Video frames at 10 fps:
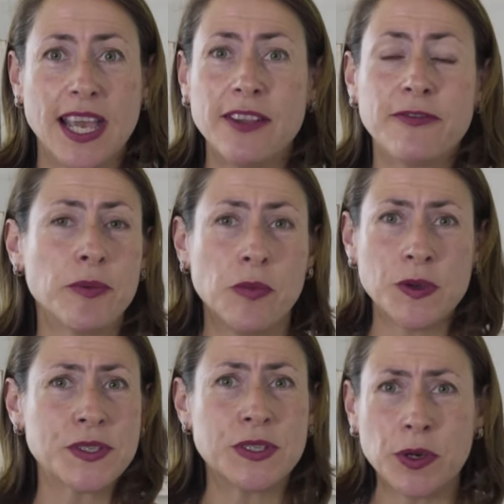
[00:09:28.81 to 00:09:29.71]
And for
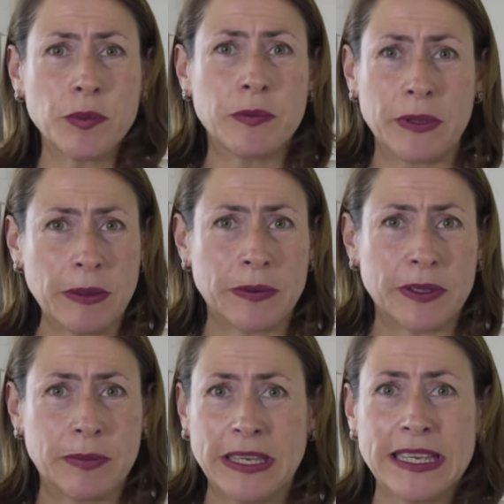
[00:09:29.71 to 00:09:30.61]
most normal
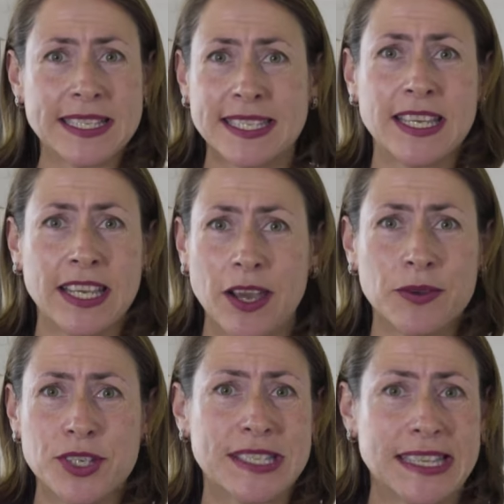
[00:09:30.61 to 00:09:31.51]
people, being a
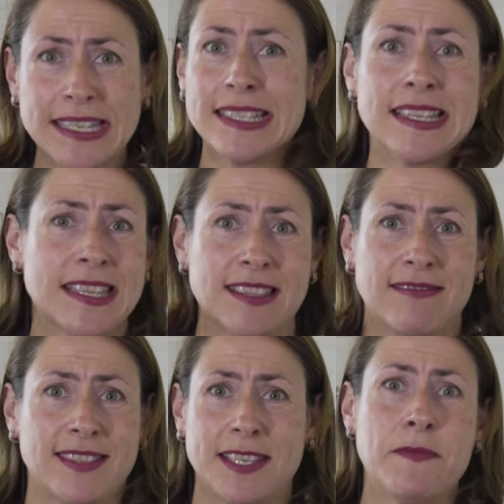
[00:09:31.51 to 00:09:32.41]
CEO just isn't
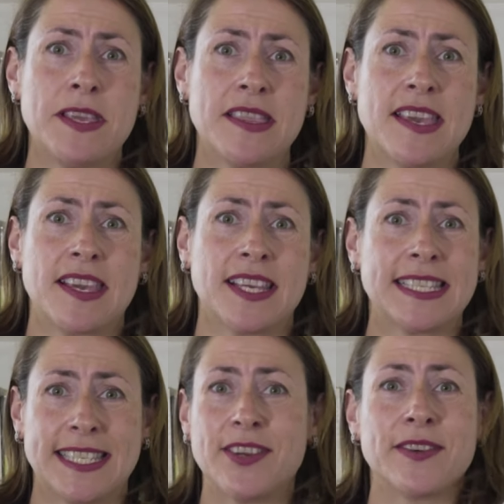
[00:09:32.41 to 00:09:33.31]
something they
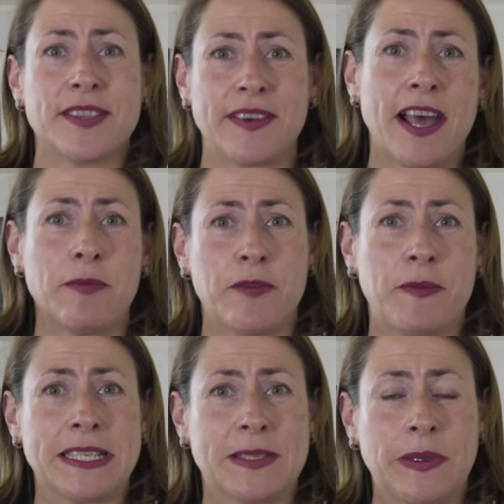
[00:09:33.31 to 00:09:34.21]
consider in the realm of
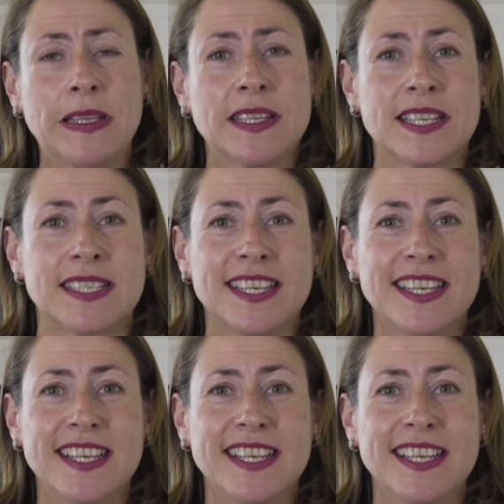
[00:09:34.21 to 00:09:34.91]
possibilities